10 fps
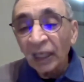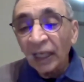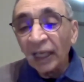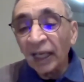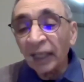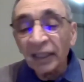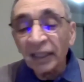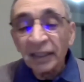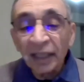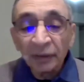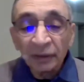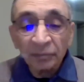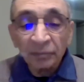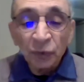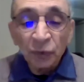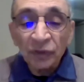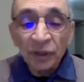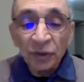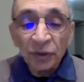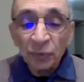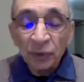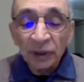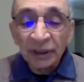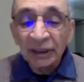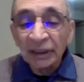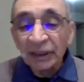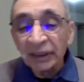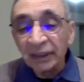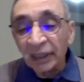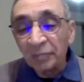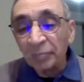And in that movie, you will see that